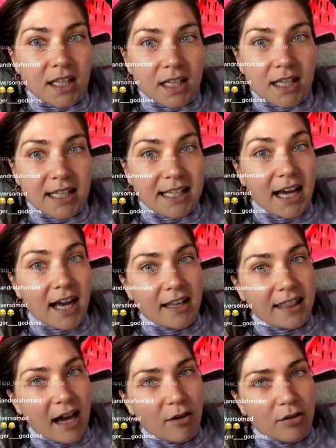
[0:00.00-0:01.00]
Yeah,
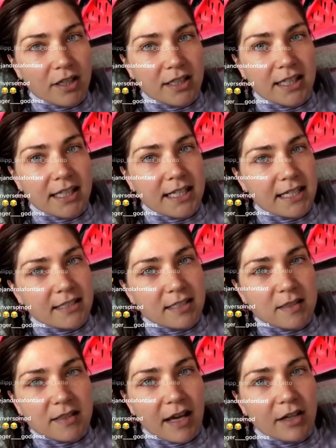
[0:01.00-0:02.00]
that one is,
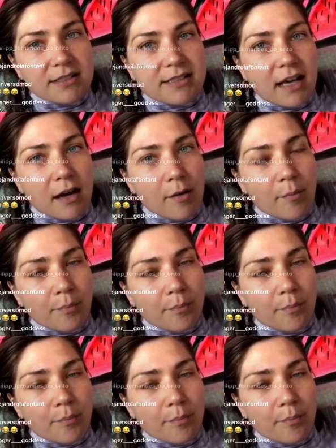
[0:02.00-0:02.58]
I